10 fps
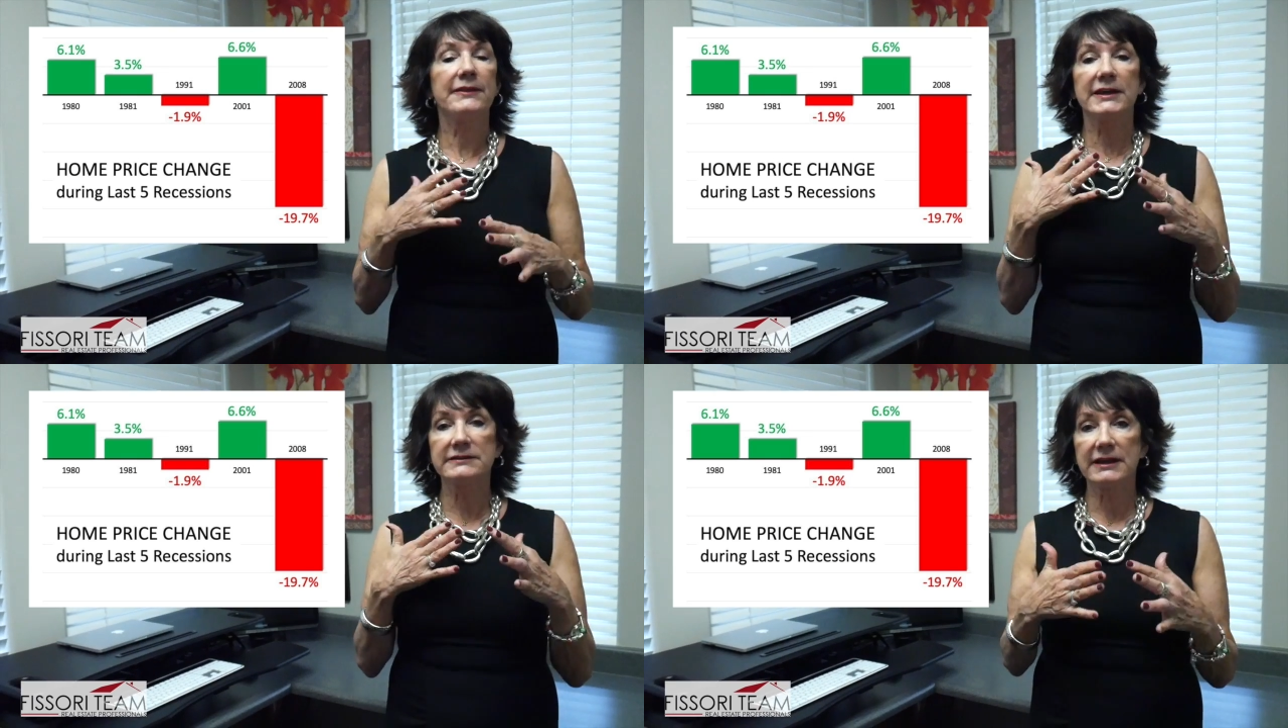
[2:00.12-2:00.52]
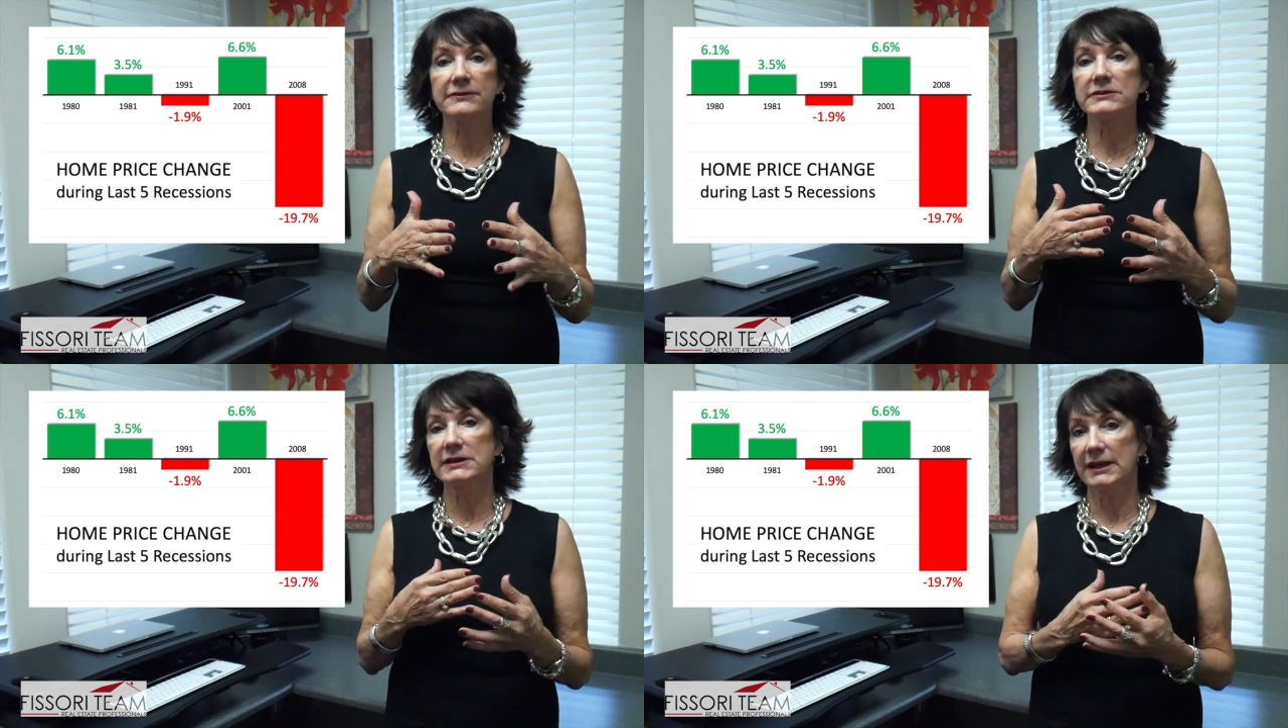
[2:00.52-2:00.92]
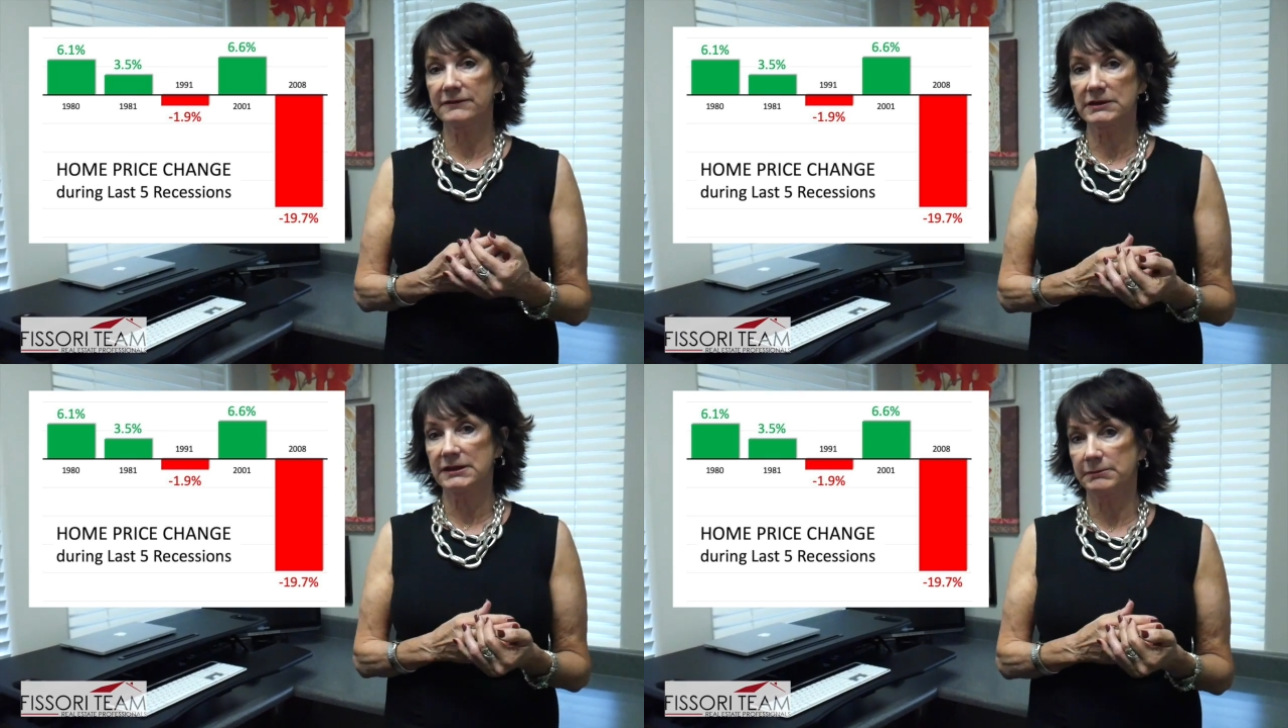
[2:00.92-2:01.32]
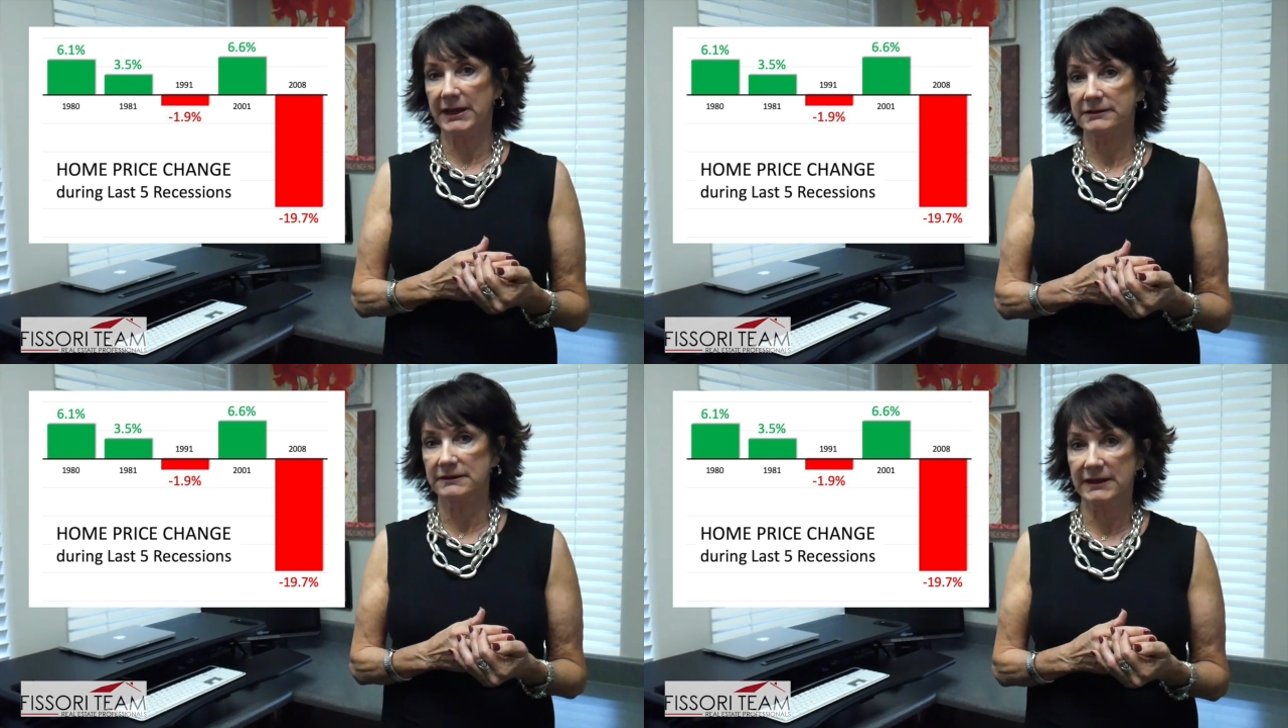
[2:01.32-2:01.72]
and that definitely heavily
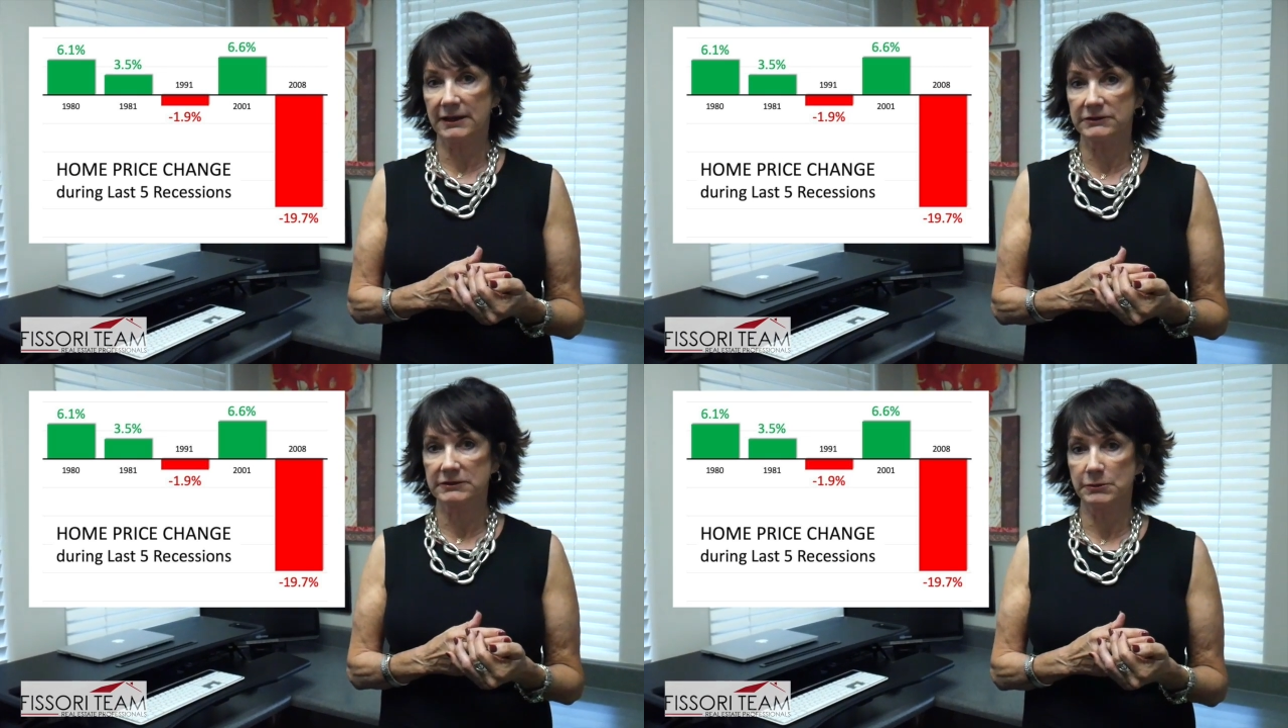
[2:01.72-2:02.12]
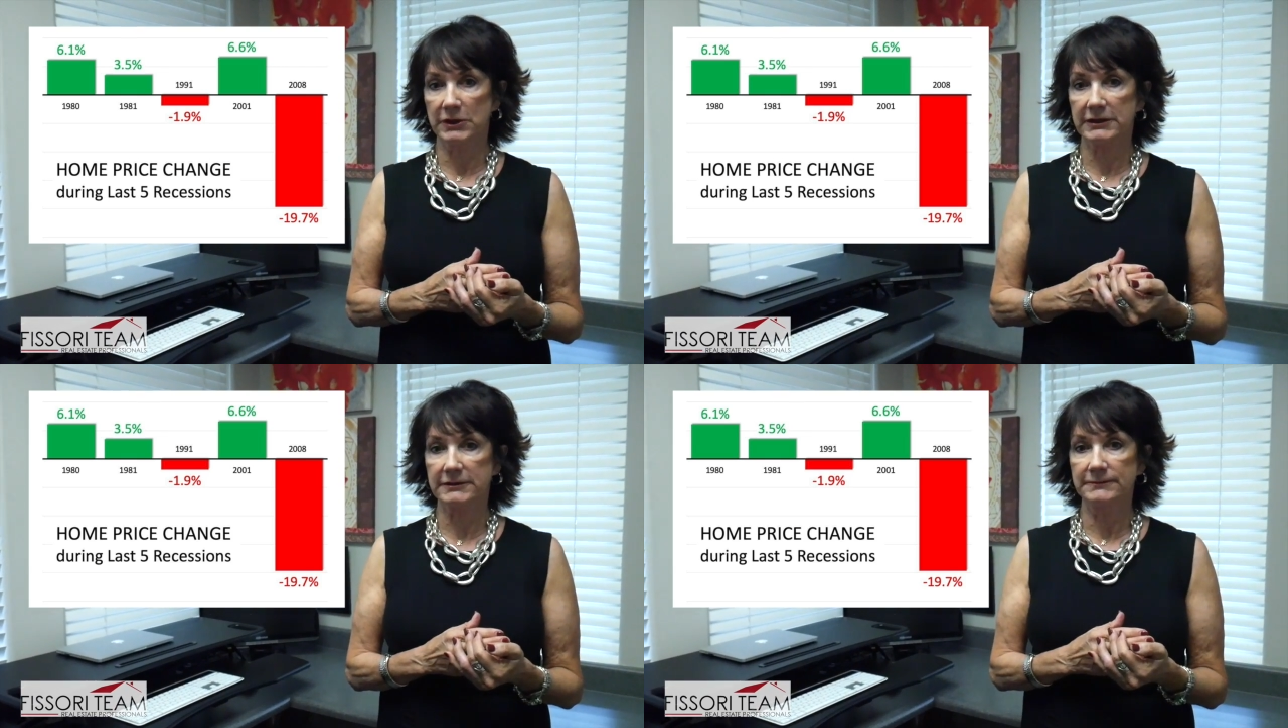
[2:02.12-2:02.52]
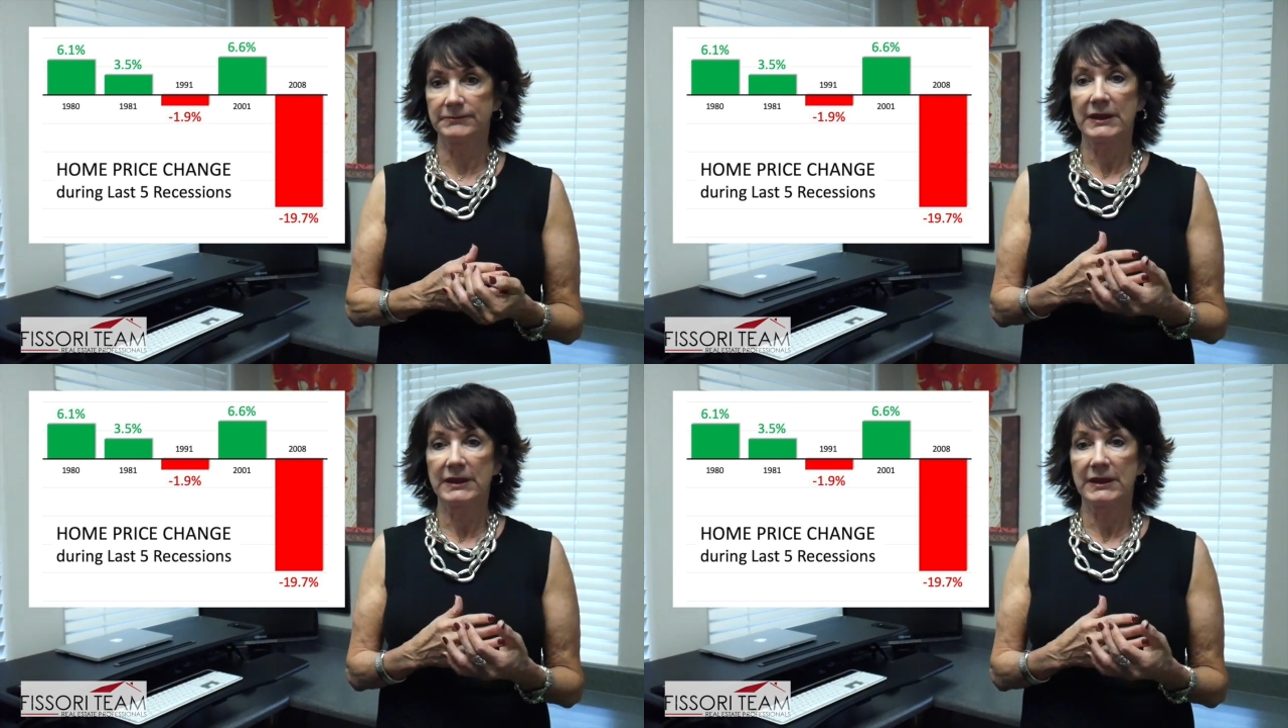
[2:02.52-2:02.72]
impacted the housing market.